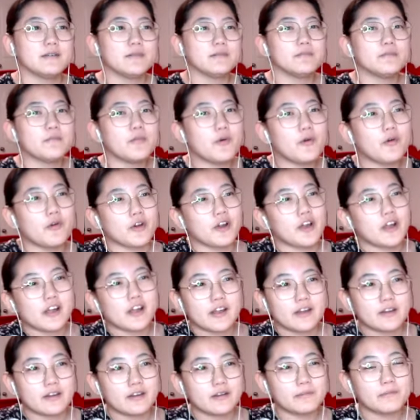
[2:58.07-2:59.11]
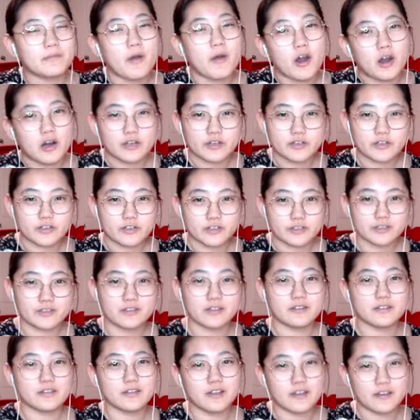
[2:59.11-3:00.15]
more modern
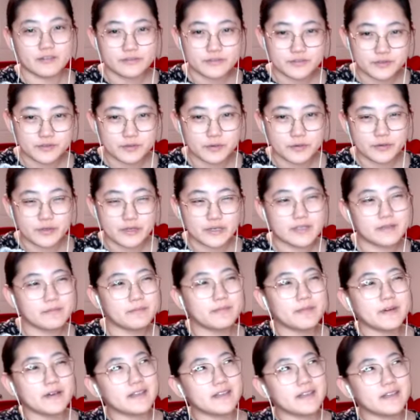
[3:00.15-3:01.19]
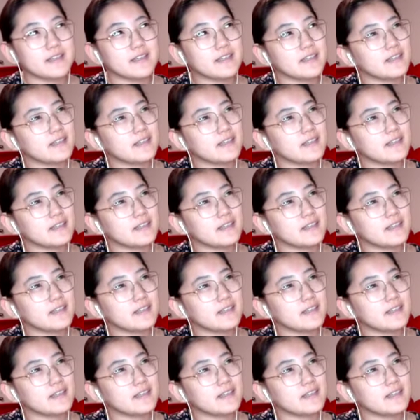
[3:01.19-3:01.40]
love story, but